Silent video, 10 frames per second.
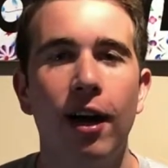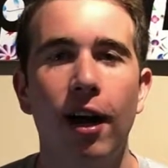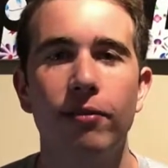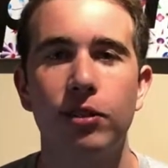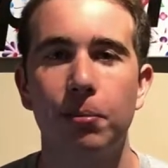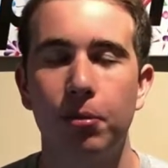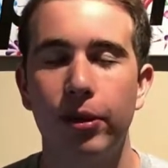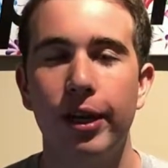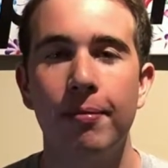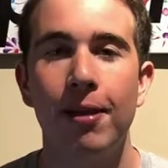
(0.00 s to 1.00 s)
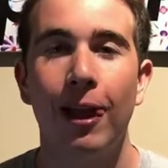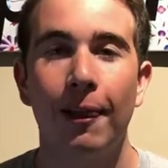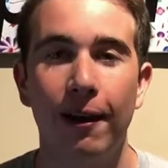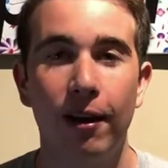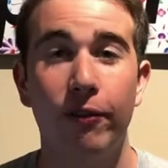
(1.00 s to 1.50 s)
of Supreme
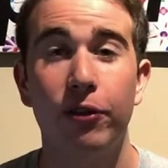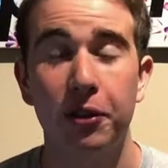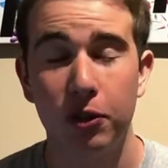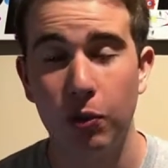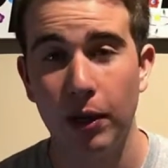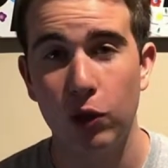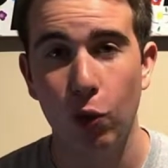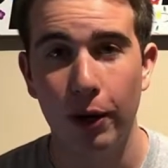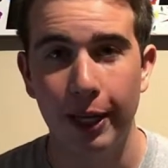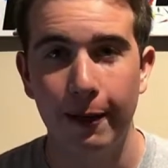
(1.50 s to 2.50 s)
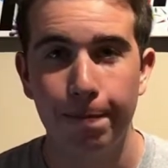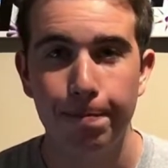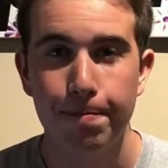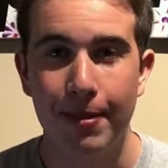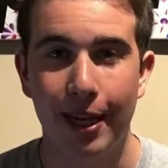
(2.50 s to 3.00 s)
for the 2020
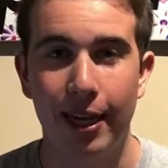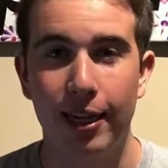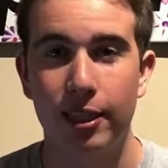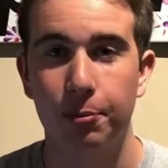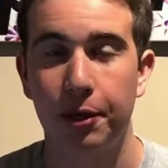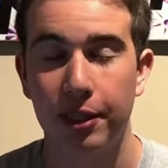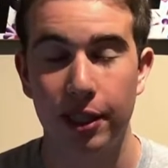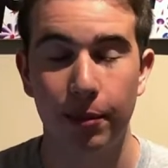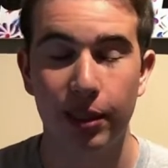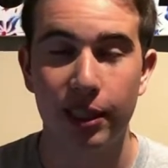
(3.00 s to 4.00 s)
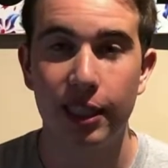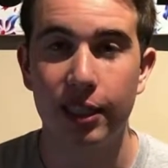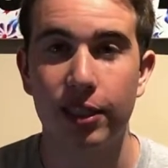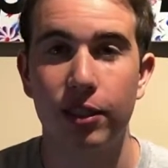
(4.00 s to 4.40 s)
spring summer season.